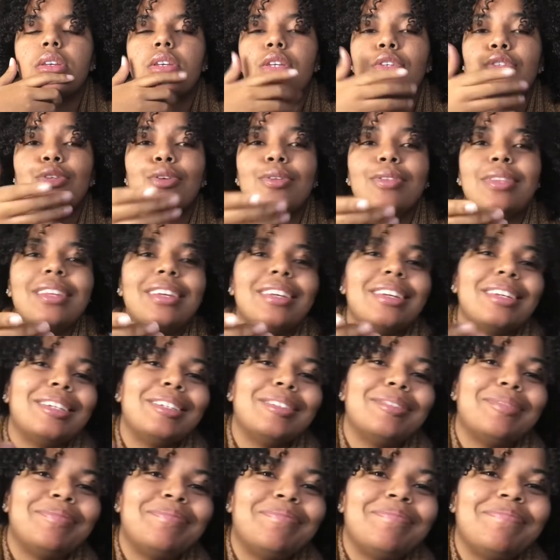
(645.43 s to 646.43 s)
So
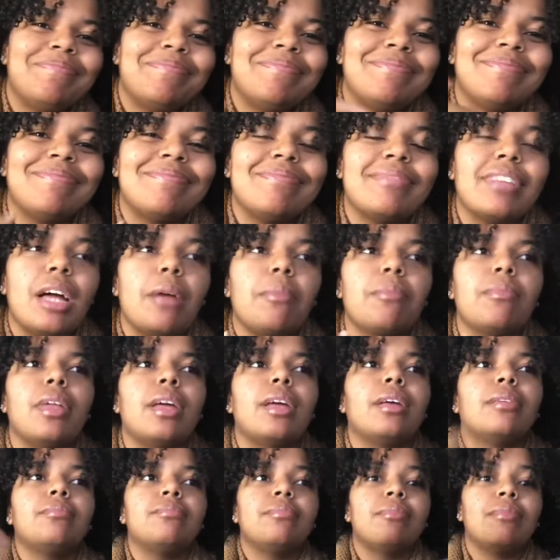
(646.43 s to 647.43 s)
then I'm
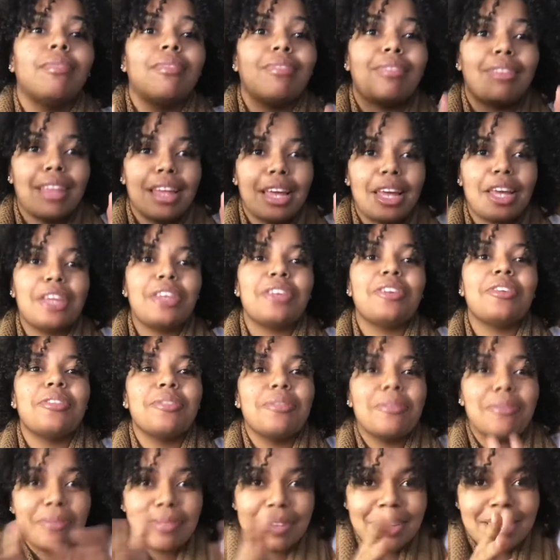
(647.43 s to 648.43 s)
like, thank
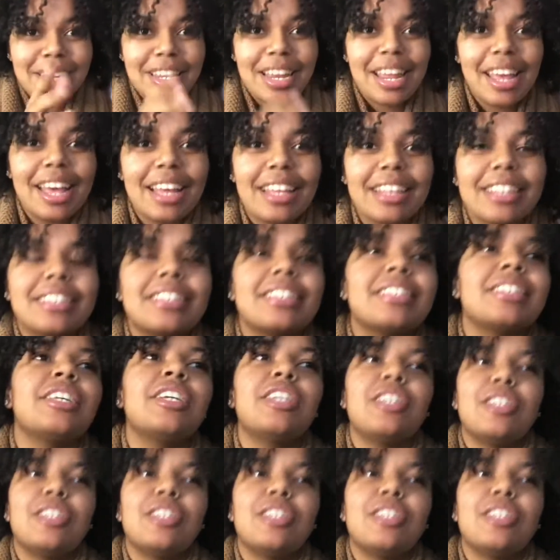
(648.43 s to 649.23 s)
you, next.